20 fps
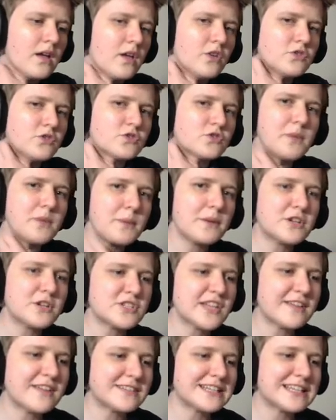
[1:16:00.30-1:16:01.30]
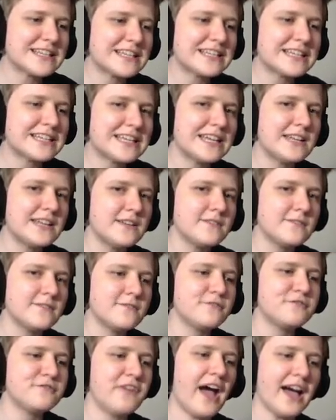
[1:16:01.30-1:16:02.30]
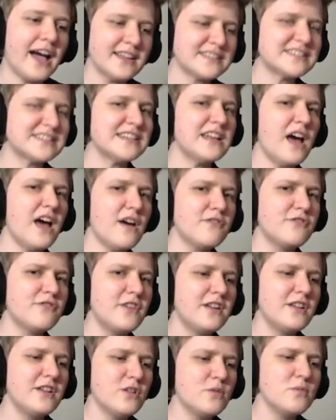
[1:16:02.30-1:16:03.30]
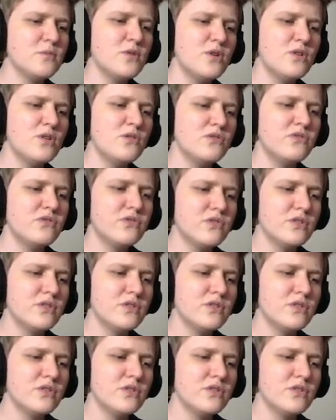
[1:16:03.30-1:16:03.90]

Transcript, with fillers: So maybe I just had to get it fast enough and he'll move?